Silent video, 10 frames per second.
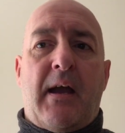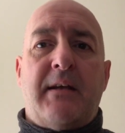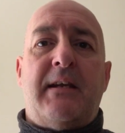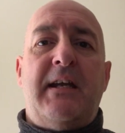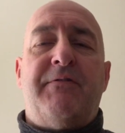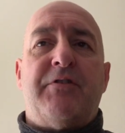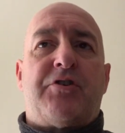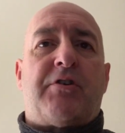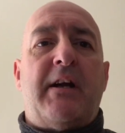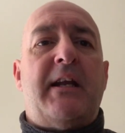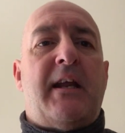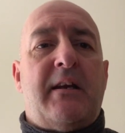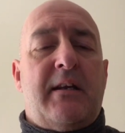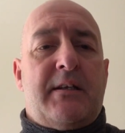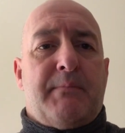And even
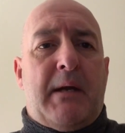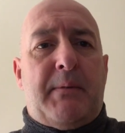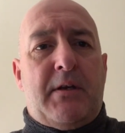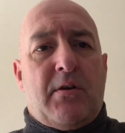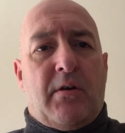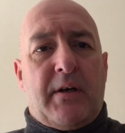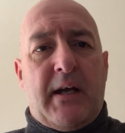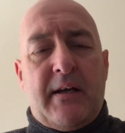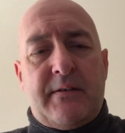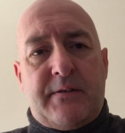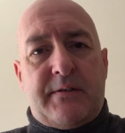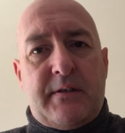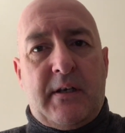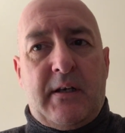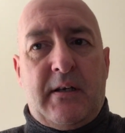training is maybe not
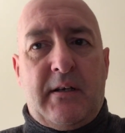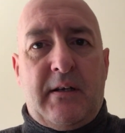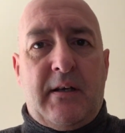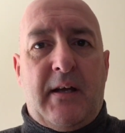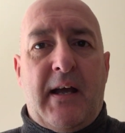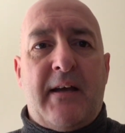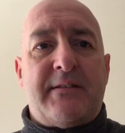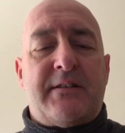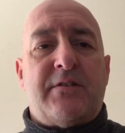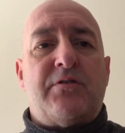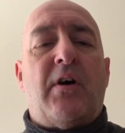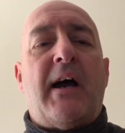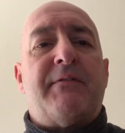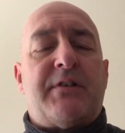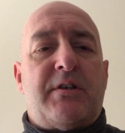does
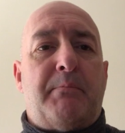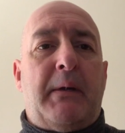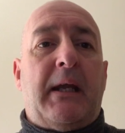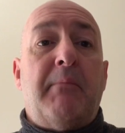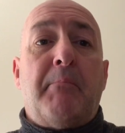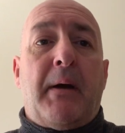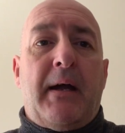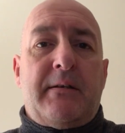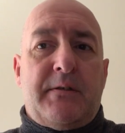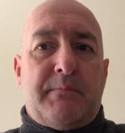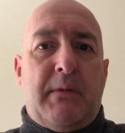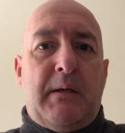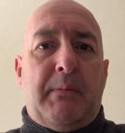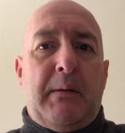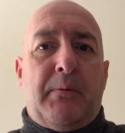not have such a big impact as
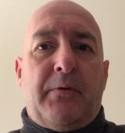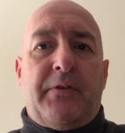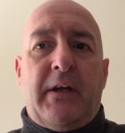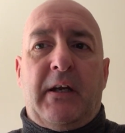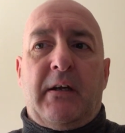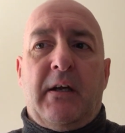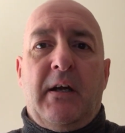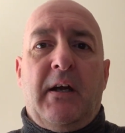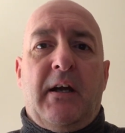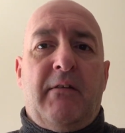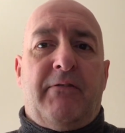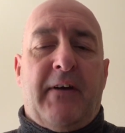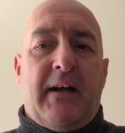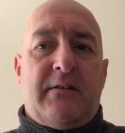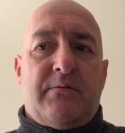many people think. In
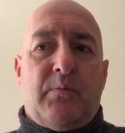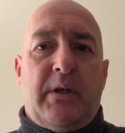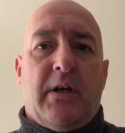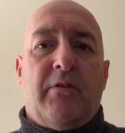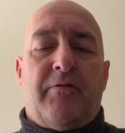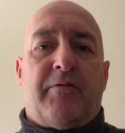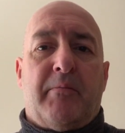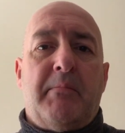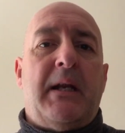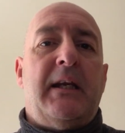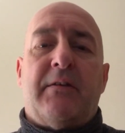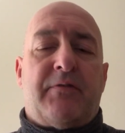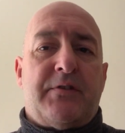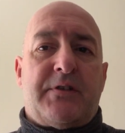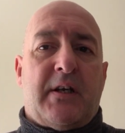fact, we know from many
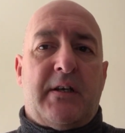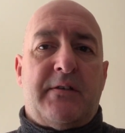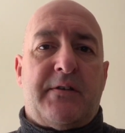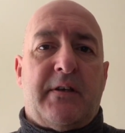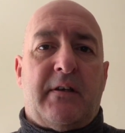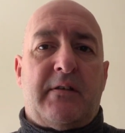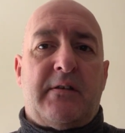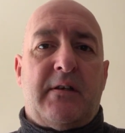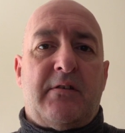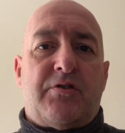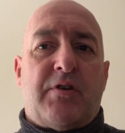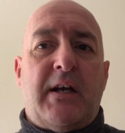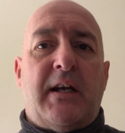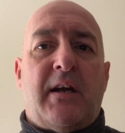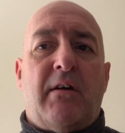different studies that
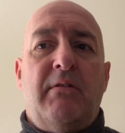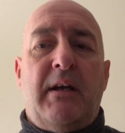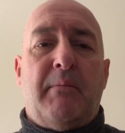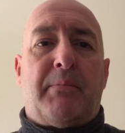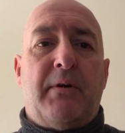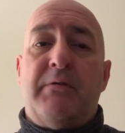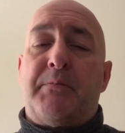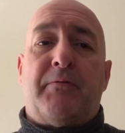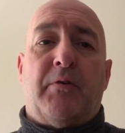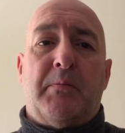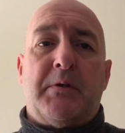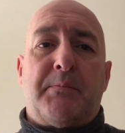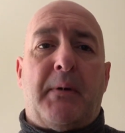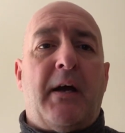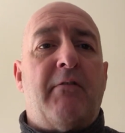training only improves
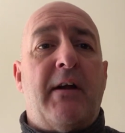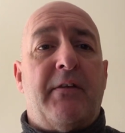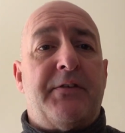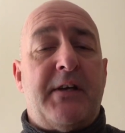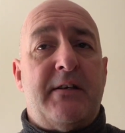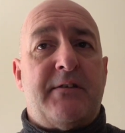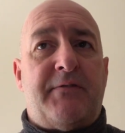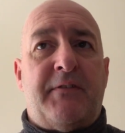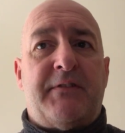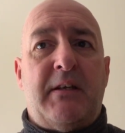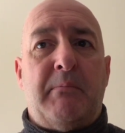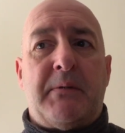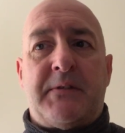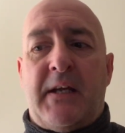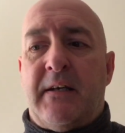performance by around 10 to
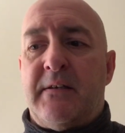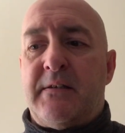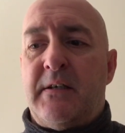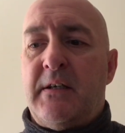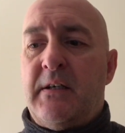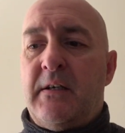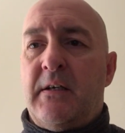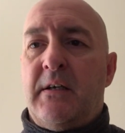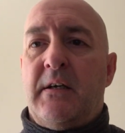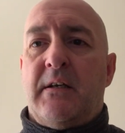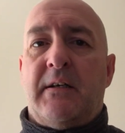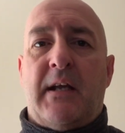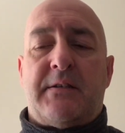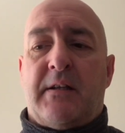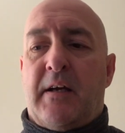15%.
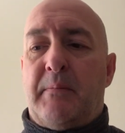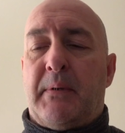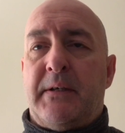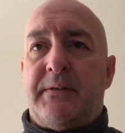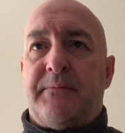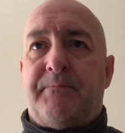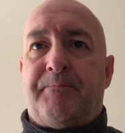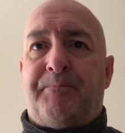Next slide, please.